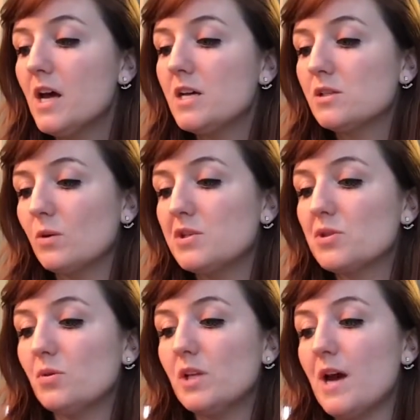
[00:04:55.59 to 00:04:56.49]
So I
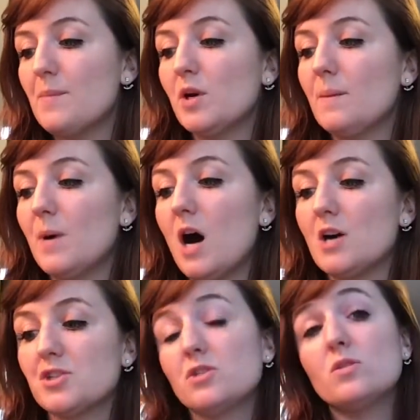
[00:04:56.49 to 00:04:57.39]
sold it, put it on
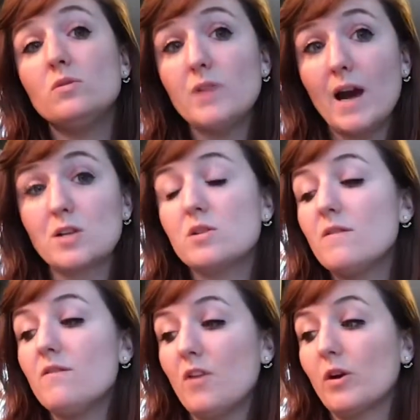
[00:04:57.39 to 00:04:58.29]
Posh. It sold actually
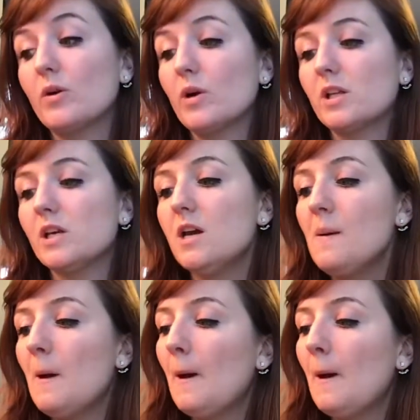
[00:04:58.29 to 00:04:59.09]
very quickly.